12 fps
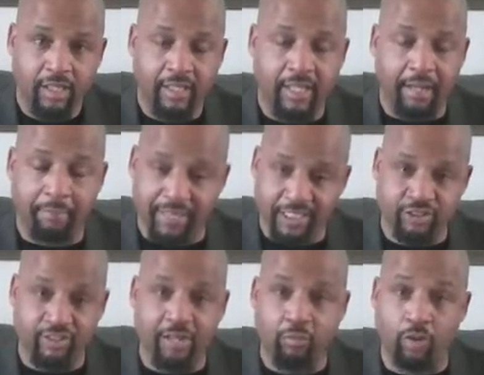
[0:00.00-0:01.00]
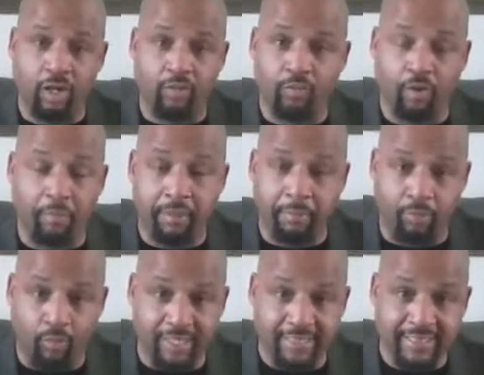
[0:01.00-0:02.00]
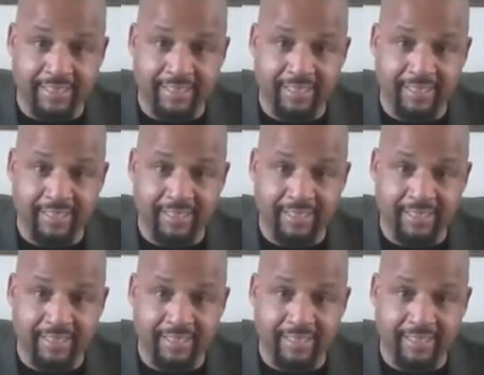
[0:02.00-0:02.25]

I bet you their water won't be poisoned.